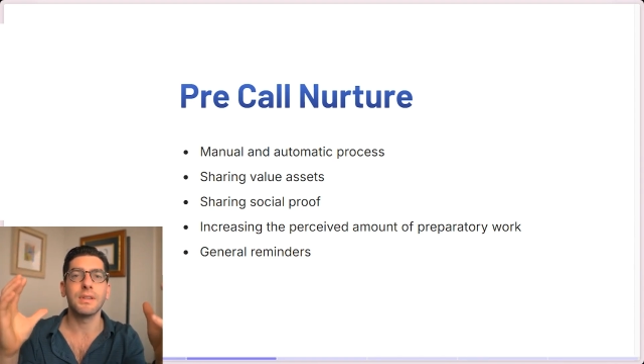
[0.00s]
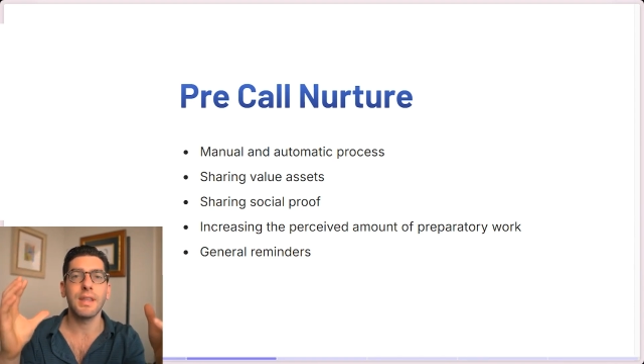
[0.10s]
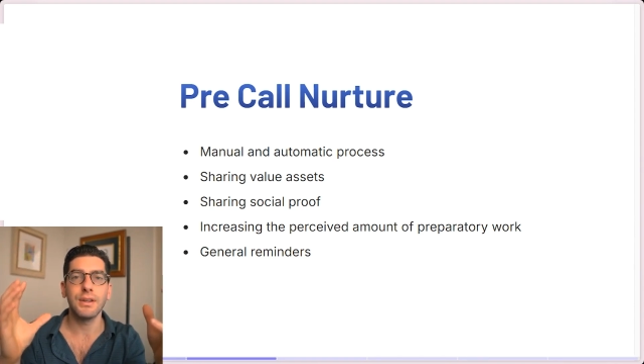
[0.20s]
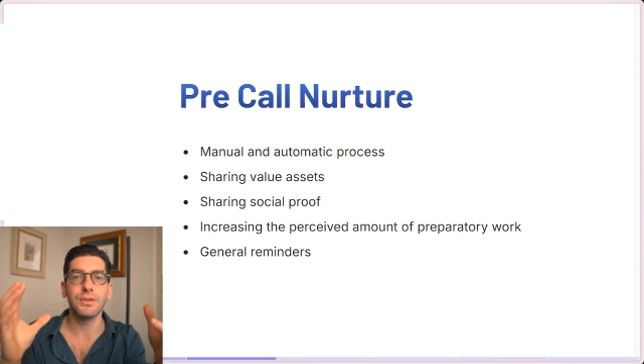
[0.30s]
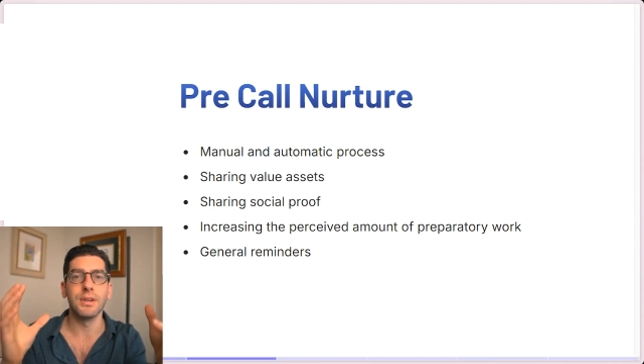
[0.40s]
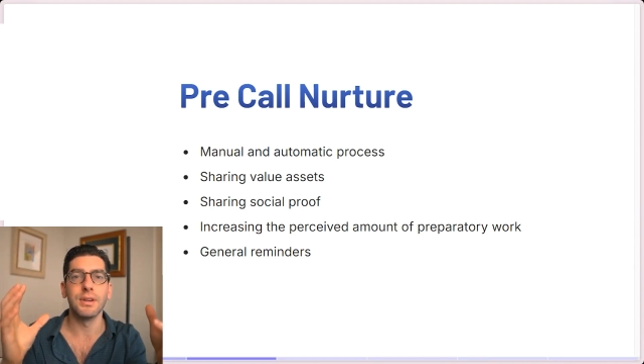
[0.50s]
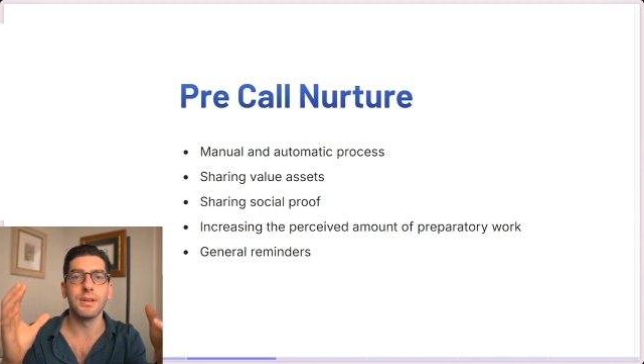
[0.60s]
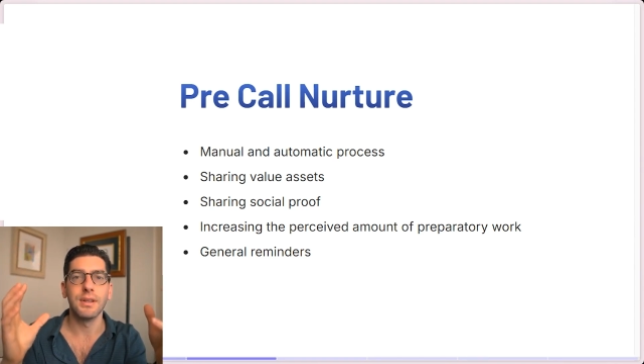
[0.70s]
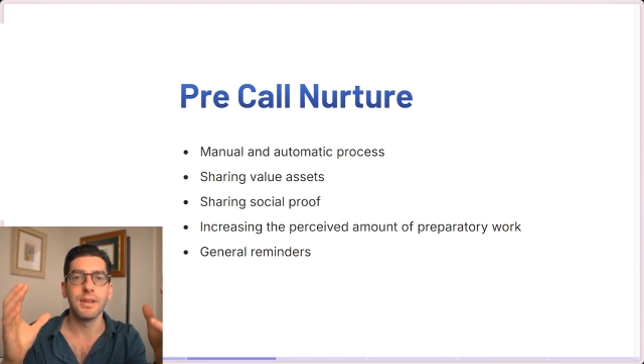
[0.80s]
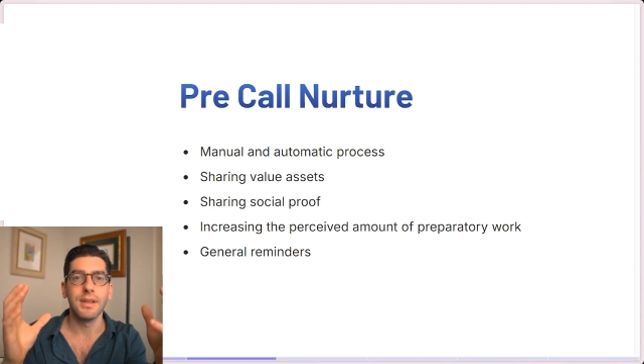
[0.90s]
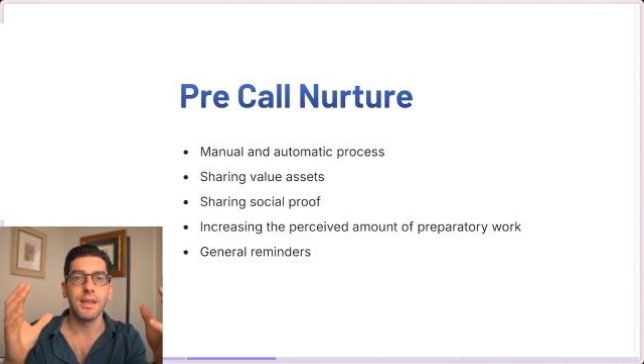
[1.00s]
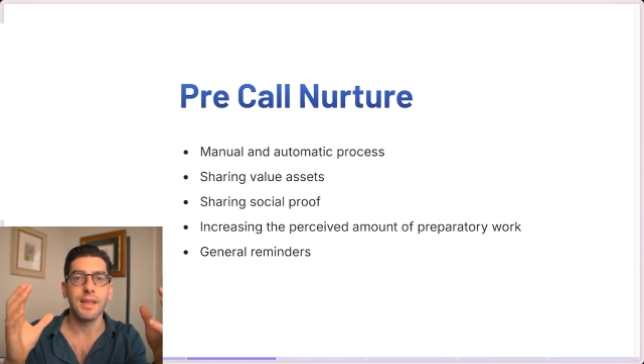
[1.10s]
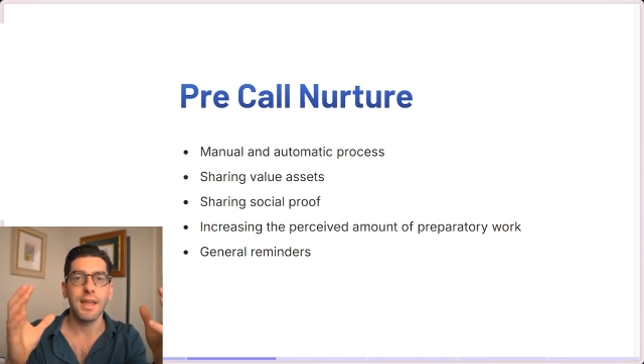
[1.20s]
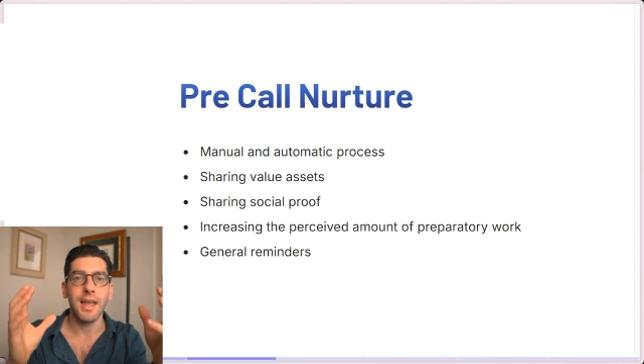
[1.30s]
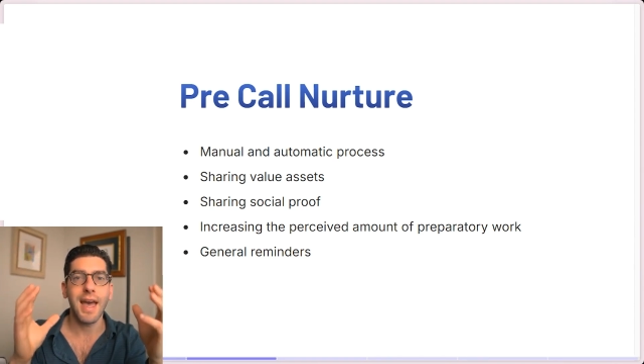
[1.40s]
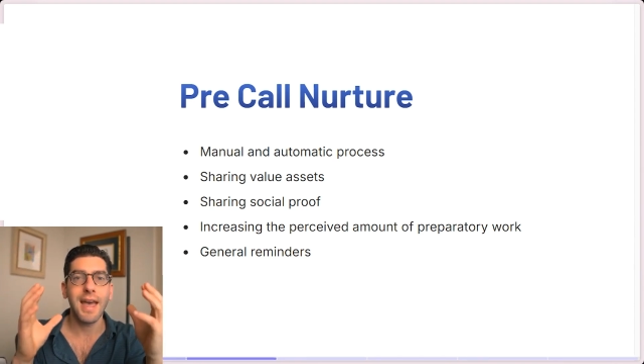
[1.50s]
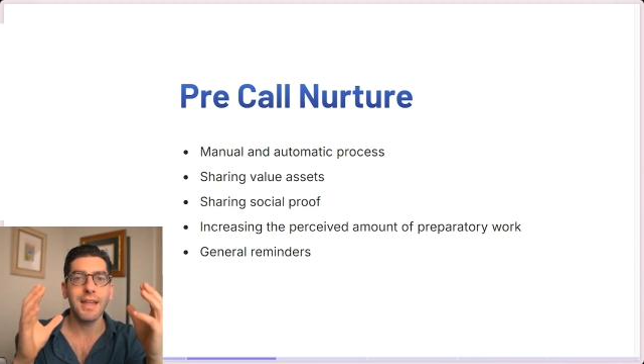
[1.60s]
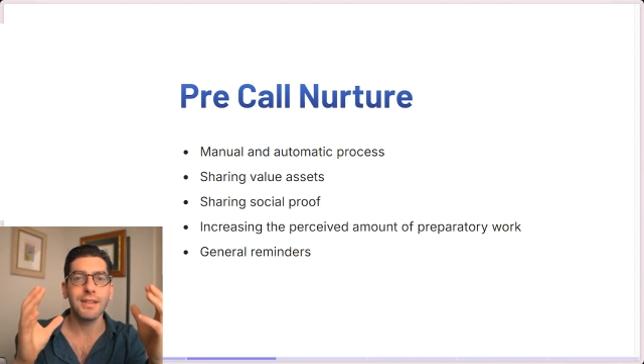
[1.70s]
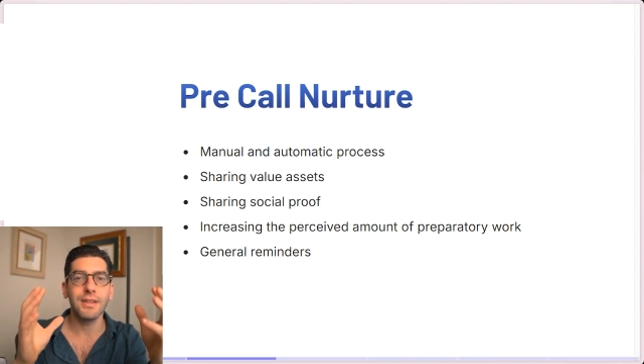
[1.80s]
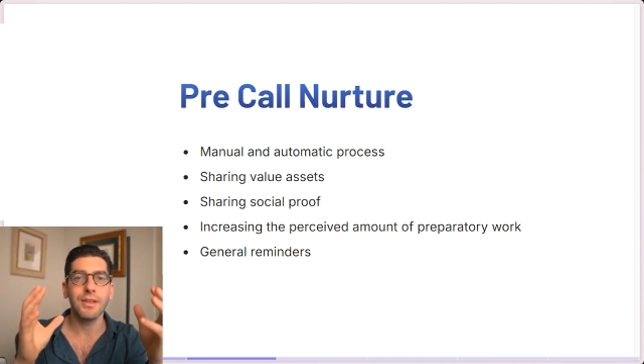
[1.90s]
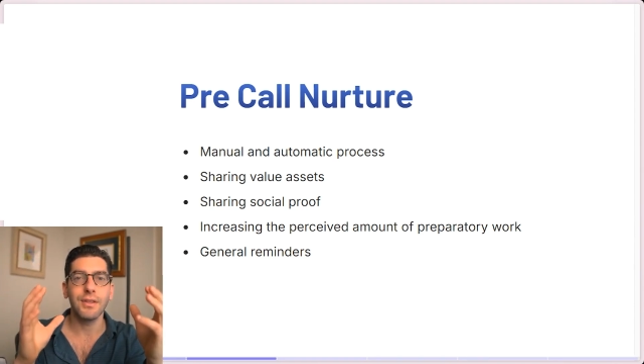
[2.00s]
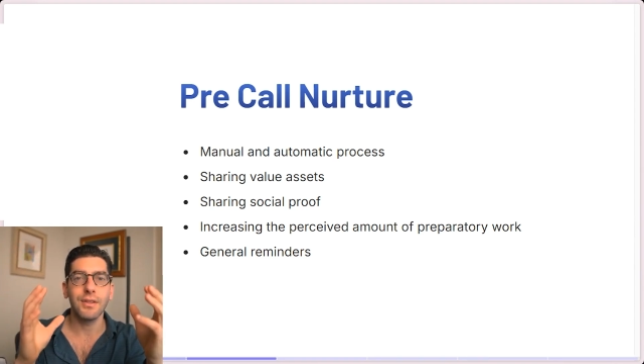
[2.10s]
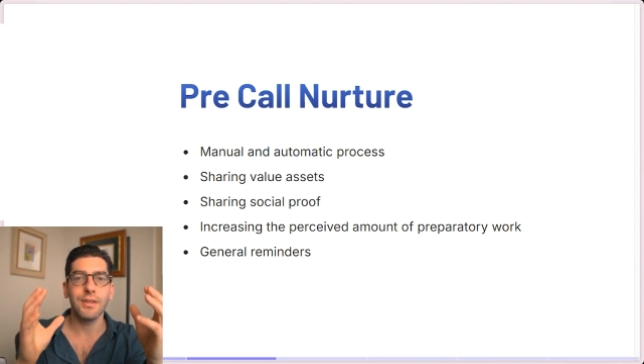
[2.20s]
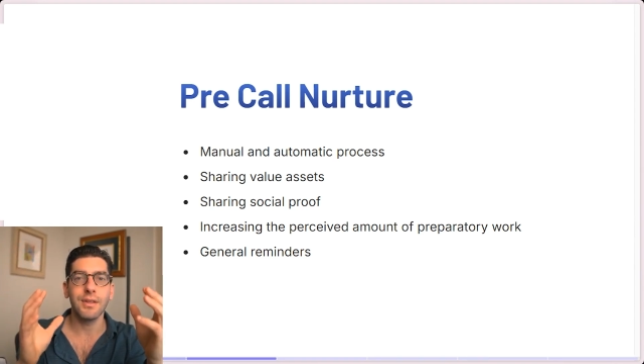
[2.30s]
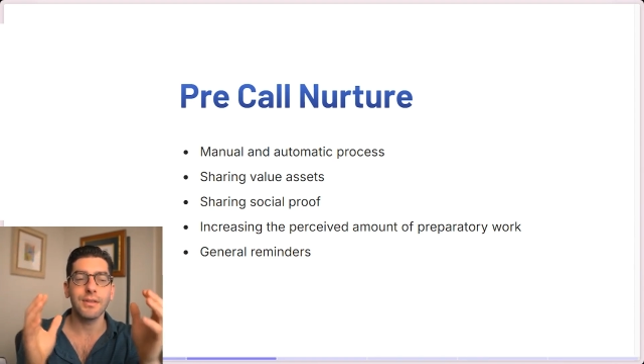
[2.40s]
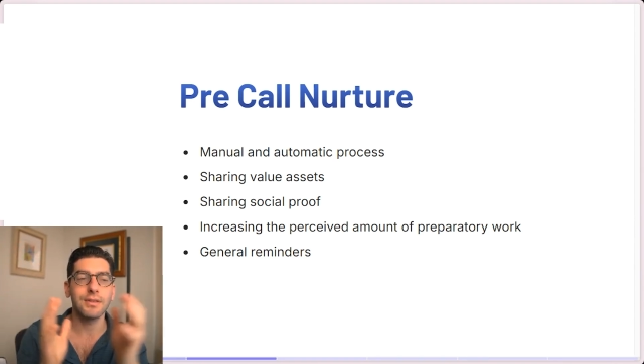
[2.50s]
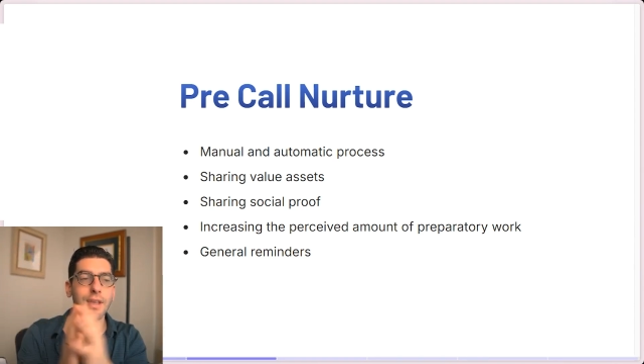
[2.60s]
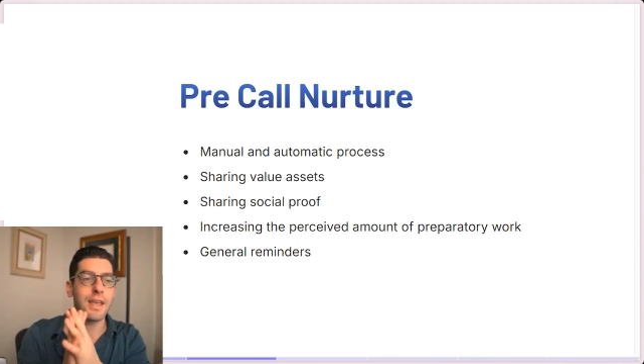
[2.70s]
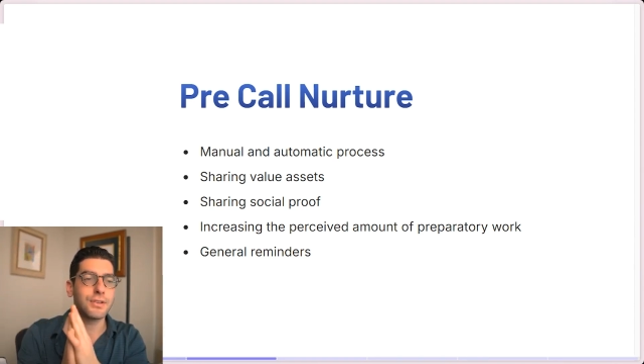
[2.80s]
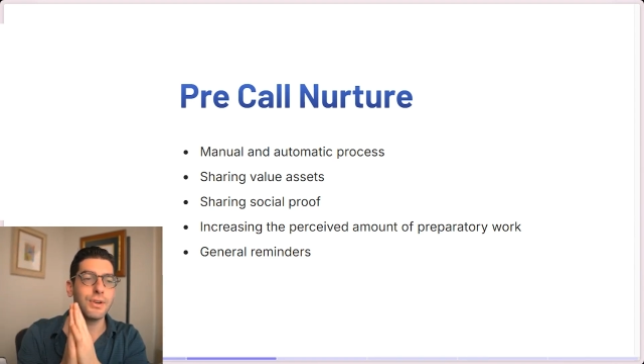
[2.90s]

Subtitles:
attention, and so